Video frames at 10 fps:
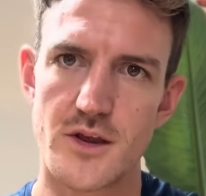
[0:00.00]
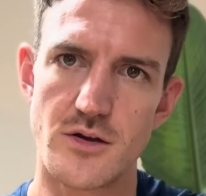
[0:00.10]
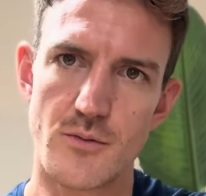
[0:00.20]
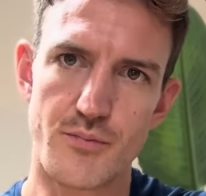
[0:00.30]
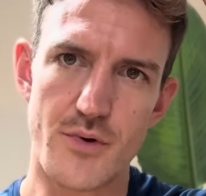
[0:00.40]

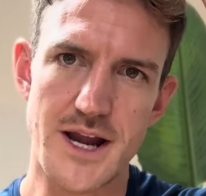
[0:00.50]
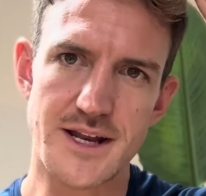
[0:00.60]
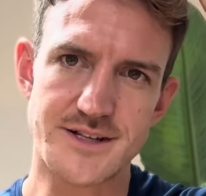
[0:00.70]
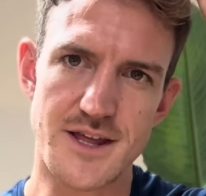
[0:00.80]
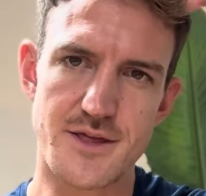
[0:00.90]
your brain
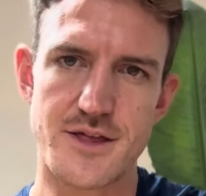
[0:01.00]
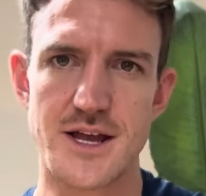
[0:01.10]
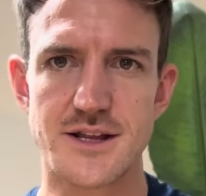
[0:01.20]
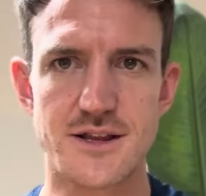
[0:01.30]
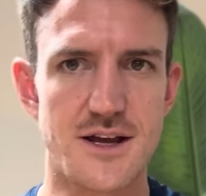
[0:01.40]
is the
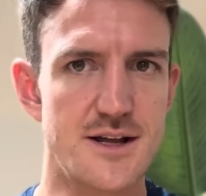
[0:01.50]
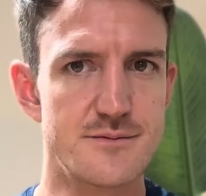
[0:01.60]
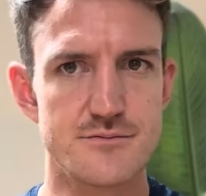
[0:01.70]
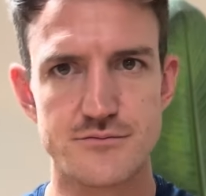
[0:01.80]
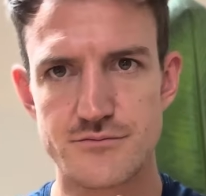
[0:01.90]
thing that
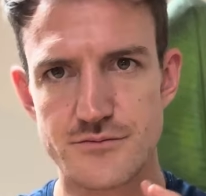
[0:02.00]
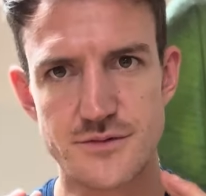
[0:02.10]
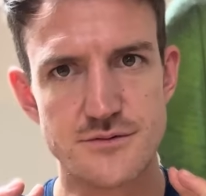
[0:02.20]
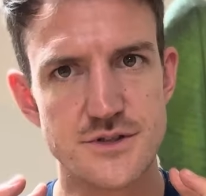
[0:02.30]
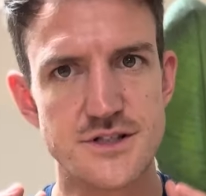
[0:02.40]

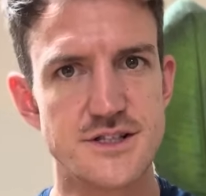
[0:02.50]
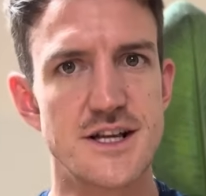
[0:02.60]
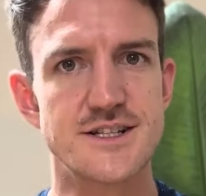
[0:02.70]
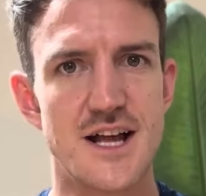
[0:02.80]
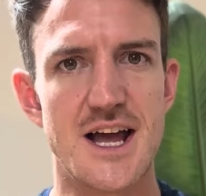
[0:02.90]

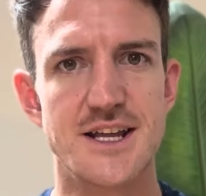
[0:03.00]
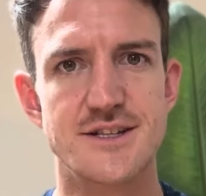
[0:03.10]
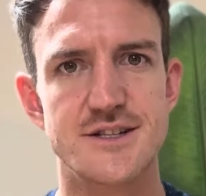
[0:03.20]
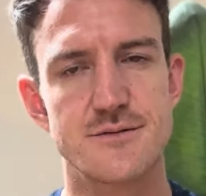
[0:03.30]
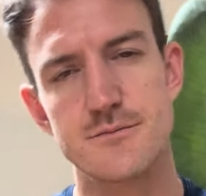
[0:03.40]

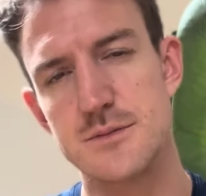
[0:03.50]
decides